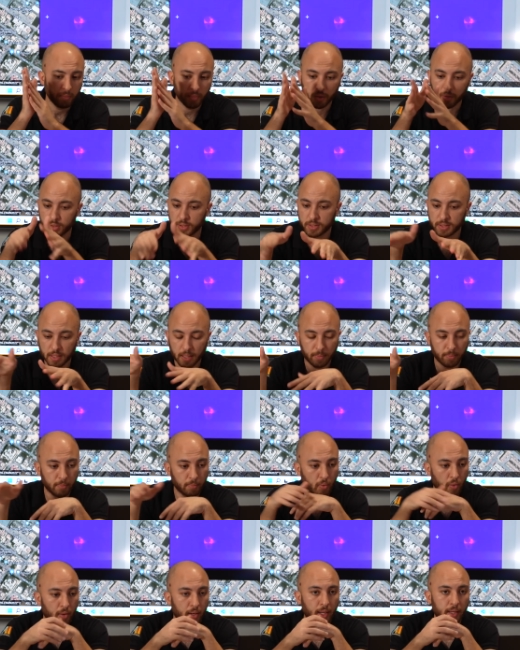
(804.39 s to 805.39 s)
because
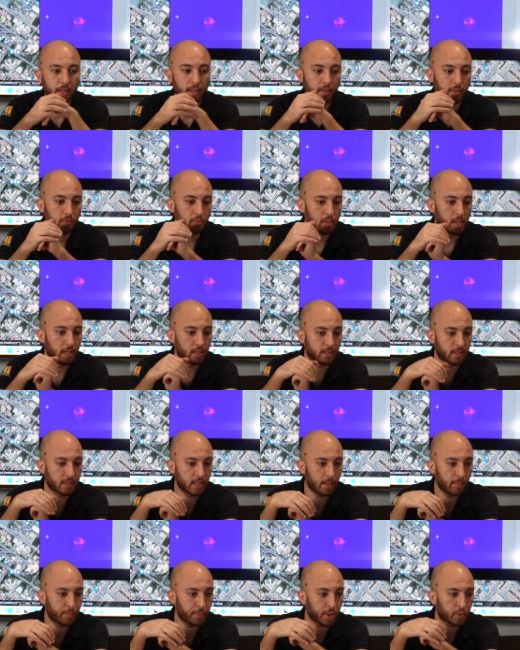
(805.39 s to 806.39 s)
I'm connecting to the
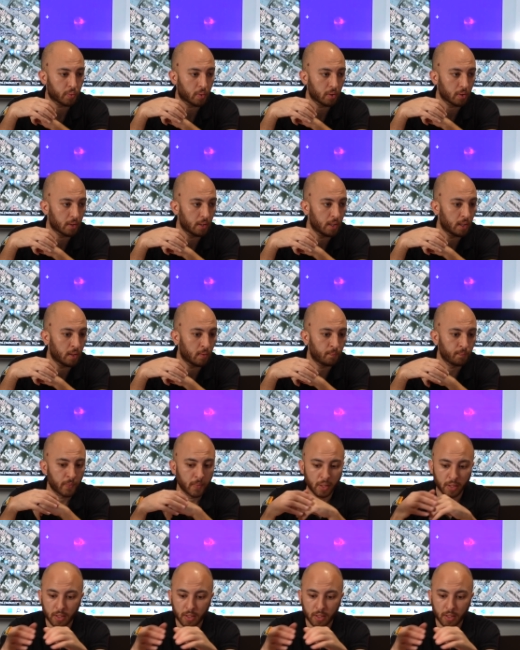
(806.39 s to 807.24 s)
same network now.